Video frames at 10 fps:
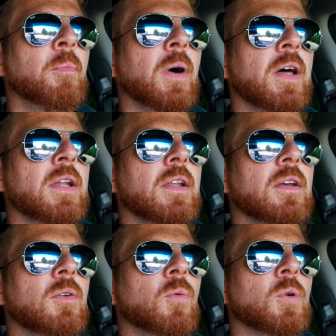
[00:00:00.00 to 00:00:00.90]
but
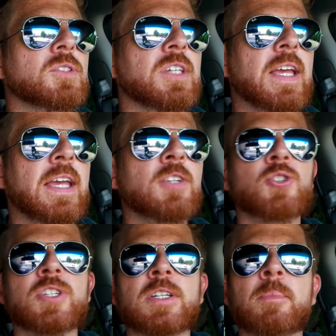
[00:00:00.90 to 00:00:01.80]
what's
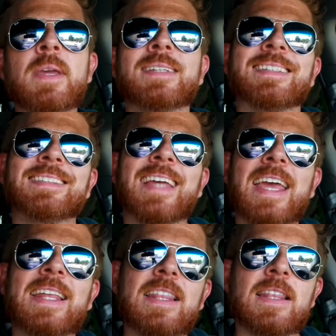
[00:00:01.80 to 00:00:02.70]
interesting to me is to
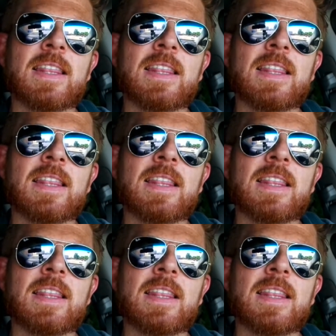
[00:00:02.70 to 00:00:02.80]
take